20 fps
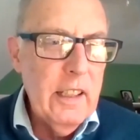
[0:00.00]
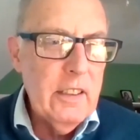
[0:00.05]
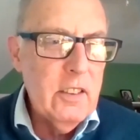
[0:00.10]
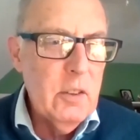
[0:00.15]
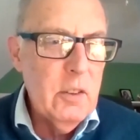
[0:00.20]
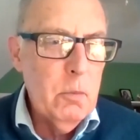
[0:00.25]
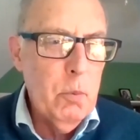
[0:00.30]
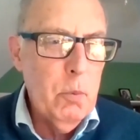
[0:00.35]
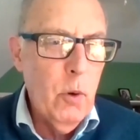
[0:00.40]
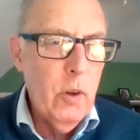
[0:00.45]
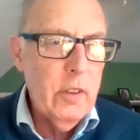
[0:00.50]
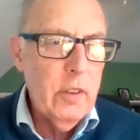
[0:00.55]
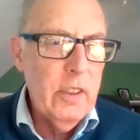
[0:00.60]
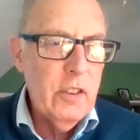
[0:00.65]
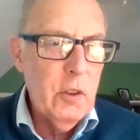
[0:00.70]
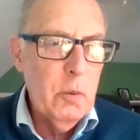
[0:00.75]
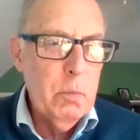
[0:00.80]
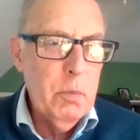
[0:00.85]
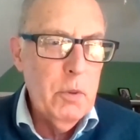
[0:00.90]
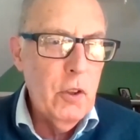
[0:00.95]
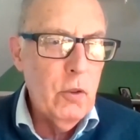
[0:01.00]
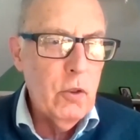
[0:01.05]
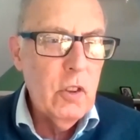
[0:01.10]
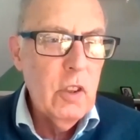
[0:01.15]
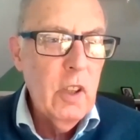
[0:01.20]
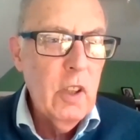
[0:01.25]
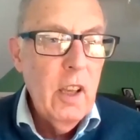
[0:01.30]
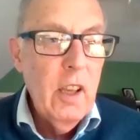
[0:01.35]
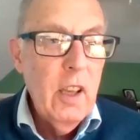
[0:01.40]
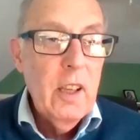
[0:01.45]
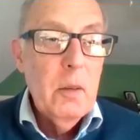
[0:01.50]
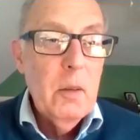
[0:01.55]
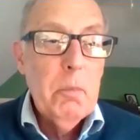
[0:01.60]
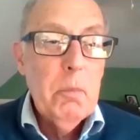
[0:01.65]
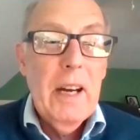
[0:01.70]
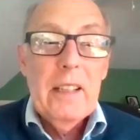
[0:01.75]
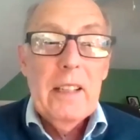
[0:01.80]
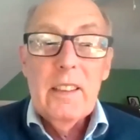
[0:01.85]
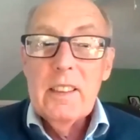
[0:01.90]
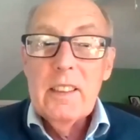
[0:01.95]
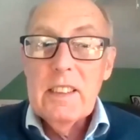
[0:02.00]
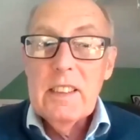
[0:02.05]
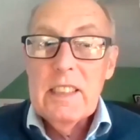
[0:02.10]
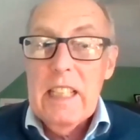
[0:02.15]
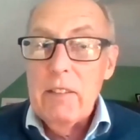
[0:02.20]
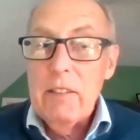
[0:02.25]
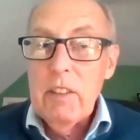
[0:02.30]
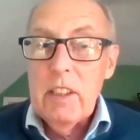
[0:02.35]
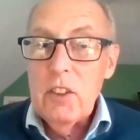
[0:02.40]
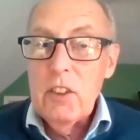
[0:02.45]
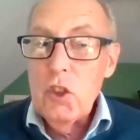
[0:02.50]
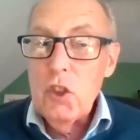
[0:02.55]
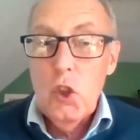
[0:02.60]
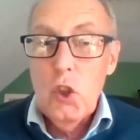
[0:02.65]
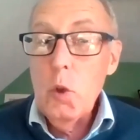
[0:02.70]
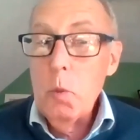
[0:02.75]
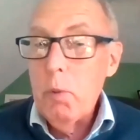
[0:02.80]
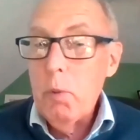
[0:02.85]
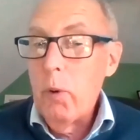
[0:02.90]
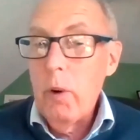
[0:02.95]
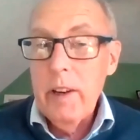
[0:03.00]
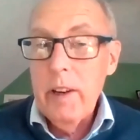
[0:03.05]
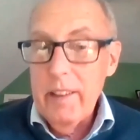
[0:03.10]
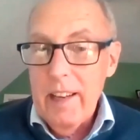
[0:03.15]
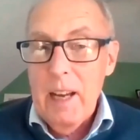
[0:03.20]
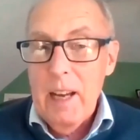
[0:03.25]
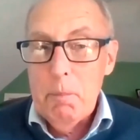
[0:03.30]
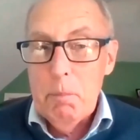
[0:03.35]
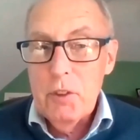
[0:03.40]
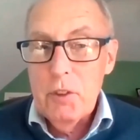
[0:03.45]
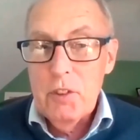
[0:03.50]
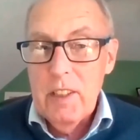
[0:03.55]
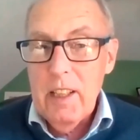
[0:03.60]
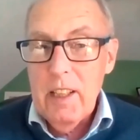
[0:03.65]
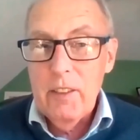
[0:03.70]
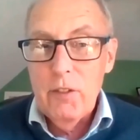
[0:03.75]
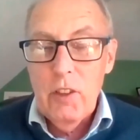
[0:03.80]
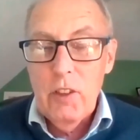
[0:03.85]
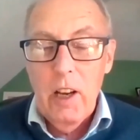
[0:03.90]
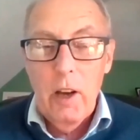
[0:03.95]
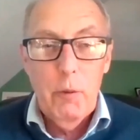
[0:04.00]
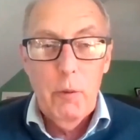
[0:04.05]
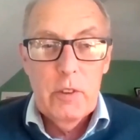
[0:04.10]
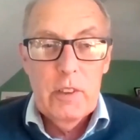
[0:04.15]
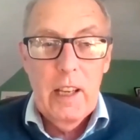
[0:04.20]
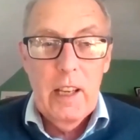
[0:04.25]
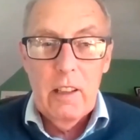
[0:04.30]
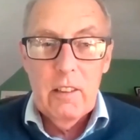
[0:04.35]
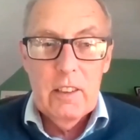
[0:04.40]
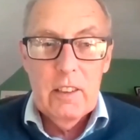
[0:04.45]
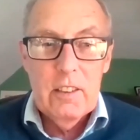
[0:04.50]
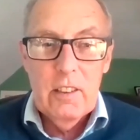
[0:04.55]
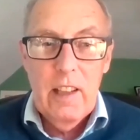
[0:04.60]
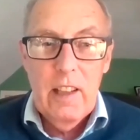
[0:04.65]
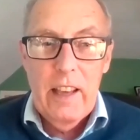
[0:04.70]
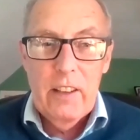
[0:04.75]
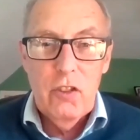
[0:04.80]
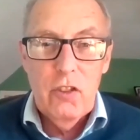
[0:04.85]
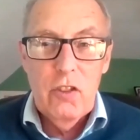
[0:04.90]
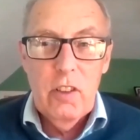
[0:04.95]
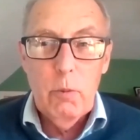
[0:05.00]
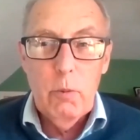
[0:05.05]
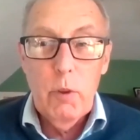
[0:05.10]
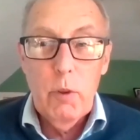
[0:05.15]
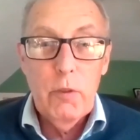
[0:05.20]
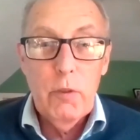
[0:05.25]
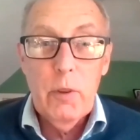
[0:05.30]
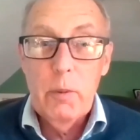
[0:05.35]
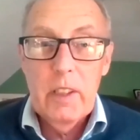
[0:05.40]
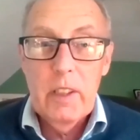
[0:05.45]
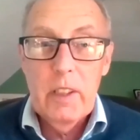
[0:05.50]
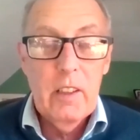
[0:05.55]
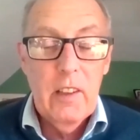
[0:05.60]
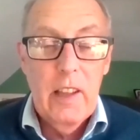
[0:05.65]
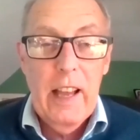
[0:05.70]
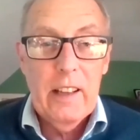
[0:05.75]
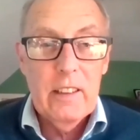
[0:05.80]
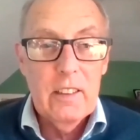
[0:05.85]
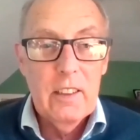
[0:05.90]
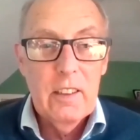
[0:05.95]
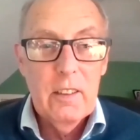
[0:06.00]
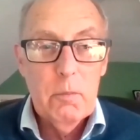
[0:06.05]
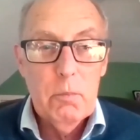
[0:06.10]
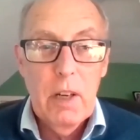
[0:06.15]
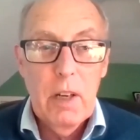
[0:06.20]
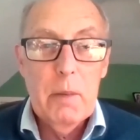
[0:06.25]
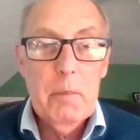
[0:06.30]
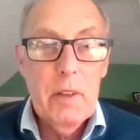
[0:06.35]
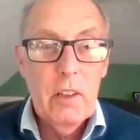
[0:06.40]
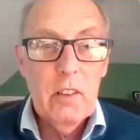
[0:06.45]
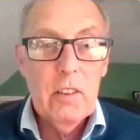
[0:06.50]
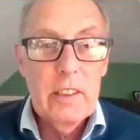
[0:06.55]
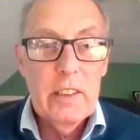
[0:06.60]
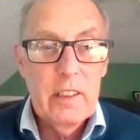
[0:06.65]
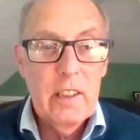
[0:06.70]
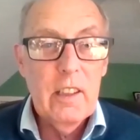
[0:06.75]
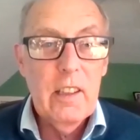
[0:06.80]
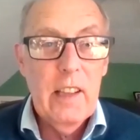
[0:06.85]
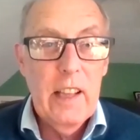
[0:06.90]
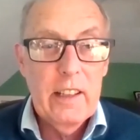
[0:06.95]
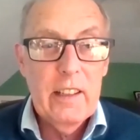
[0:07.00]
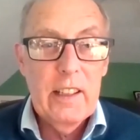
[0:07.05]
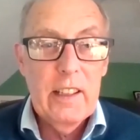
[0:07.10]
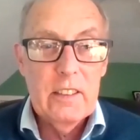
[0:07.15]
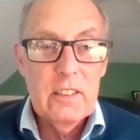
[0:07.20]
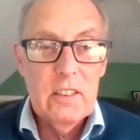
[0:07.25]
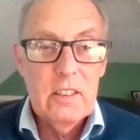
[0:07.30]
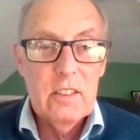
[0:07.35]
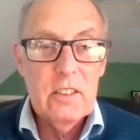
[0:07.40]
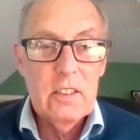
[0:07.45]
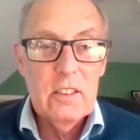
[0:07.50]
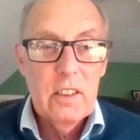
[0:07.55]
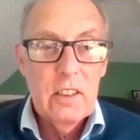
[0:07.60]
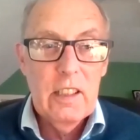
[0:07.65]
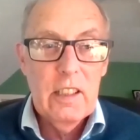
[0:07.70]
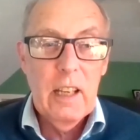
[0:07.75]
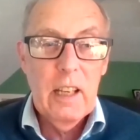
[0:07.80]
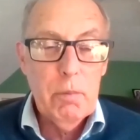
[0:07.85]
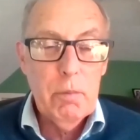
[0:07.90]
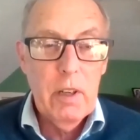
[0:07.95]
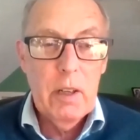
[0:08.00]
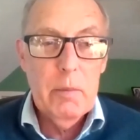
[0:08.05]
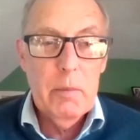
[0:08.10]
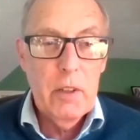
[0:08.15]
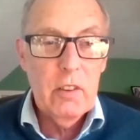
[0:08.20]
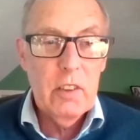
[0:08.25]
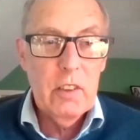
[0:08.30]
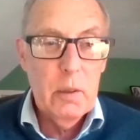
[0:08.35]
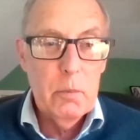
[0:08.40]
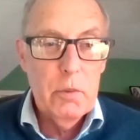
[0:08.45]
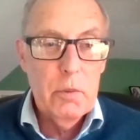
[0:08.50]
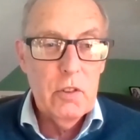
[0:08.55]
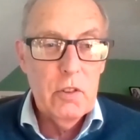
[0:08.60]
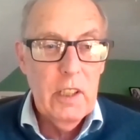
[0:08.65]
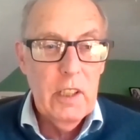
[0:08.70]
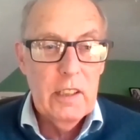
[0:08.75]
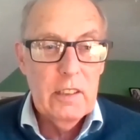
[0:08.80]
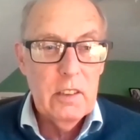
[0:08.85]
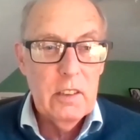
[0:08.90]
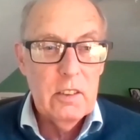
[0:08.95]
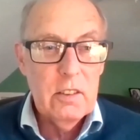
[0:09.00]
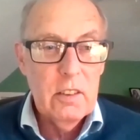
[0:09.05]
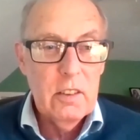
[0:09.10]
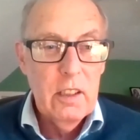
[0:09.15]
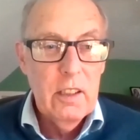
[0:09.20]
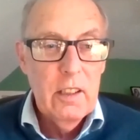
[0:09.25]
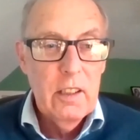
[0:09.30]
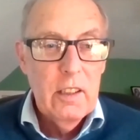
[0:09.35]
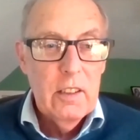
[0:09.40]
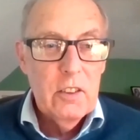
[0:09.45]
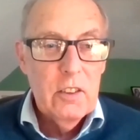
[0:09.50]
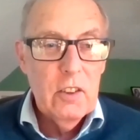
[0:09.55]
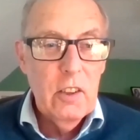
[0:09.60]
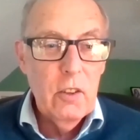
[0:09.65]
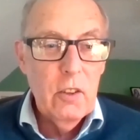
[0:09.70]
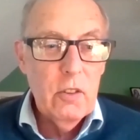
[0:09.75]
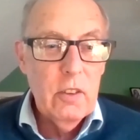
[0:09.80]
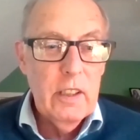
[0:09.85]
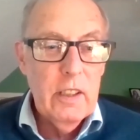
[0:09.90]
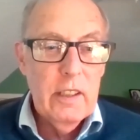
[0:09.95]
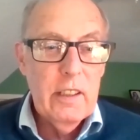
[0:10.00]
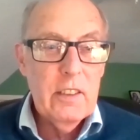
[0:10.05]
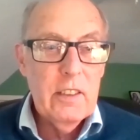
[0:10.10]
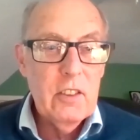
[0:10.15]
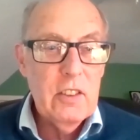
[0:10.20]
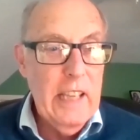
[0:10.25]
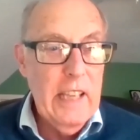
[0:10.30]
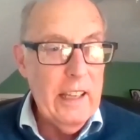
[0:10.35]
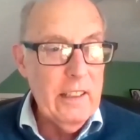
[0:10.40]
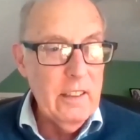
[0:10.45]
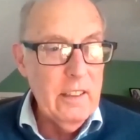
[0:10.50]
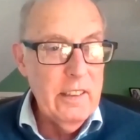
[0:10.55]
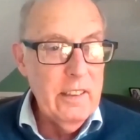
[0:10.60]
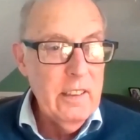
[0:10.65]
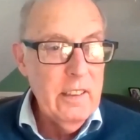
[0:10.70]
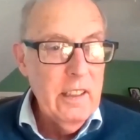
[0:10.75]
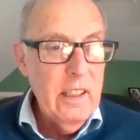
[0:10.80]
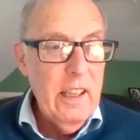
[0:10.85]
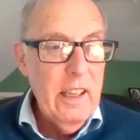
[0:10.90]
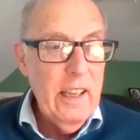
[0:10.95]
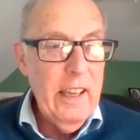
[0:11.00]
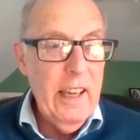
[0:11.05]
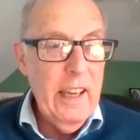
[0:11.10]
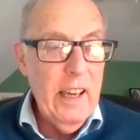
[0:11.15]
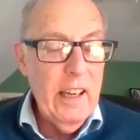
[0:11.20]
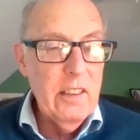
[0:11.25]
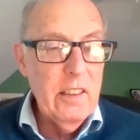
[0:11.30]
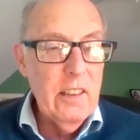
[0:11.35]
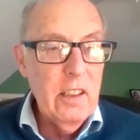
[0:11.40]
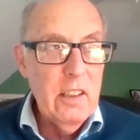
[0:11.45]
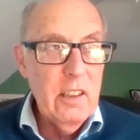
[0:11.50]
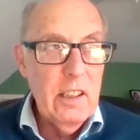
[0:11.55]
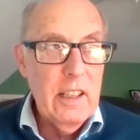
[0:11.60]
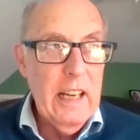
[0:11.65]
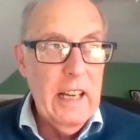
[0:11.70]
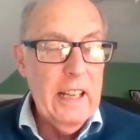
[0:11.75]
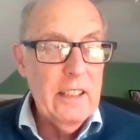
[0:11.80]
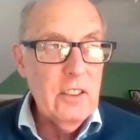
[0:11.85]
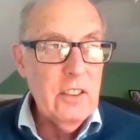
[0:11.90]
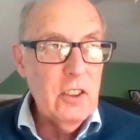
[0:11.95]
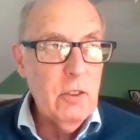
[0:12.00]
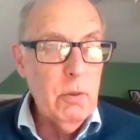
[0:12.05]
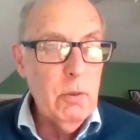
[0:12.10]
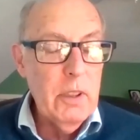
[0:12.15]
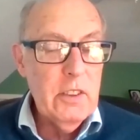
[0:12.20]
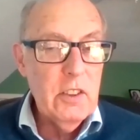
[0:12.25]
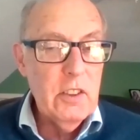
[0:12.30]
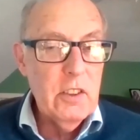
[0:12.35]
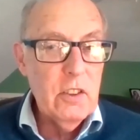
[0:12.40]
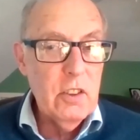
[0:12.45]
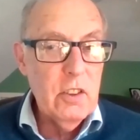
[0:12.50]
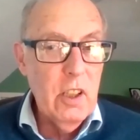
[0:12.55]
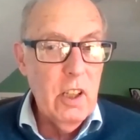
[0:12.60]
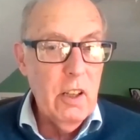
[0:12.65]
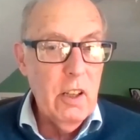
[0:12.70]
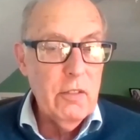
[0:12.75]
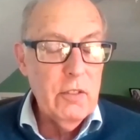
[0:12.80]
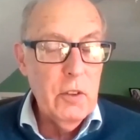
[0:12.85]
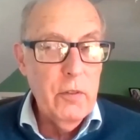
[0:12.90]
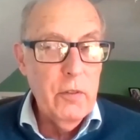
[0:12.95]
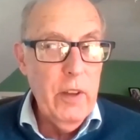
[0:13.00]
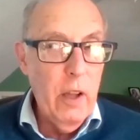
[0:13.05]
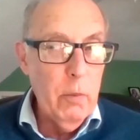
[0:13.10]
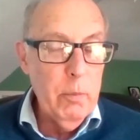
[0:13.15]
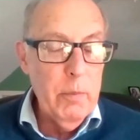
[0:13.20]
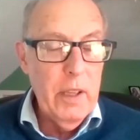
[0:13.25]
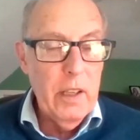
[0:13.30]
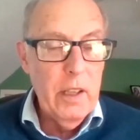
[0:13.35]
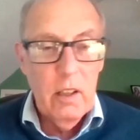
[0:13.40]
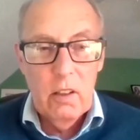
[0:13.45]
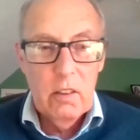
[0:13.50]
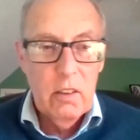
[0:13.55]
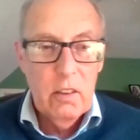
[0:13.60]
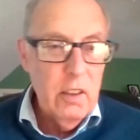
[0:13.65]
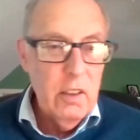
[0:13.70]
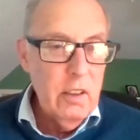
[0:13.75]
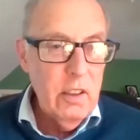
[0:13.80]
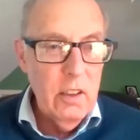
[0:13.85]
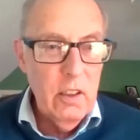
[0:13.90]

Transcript: as important as abuse, but 72.9% of child fatalities last year were from neglect, primarily neglect cases, not primarily abuse cases. So it is deadly, and the consequences of developmental,